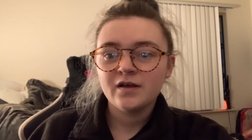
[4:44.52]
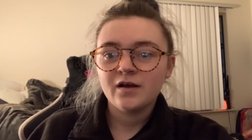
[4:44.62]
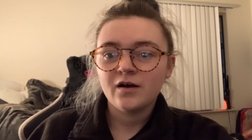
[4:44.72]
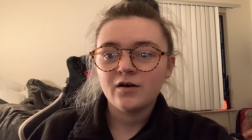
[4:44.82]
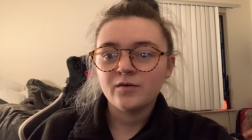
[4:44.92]

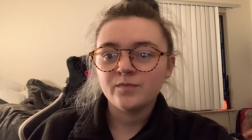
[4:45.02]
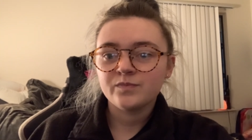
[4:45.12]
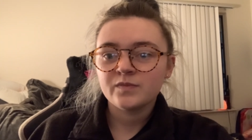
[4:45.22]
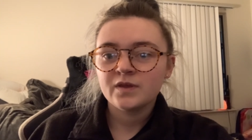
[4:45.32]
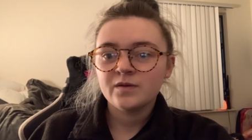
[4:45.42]

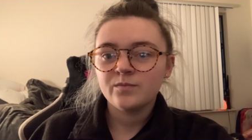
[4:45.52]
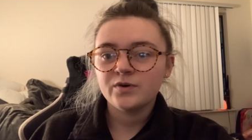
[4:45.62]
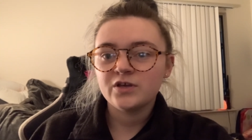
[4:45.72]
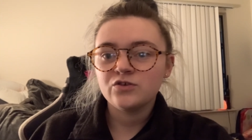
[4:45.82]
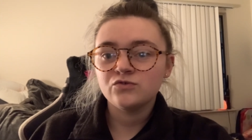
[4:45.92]

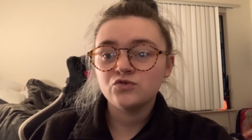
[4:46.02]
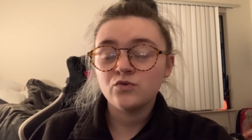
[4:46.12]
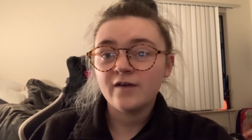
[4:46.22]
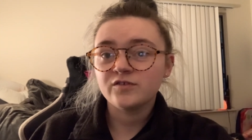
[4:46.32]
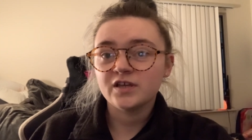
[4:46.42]
But you do
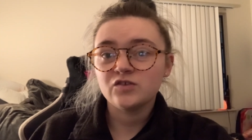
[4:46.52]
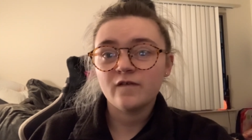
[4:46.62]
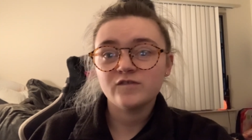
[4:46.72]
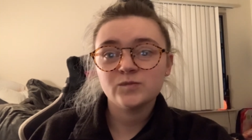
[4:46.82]
have to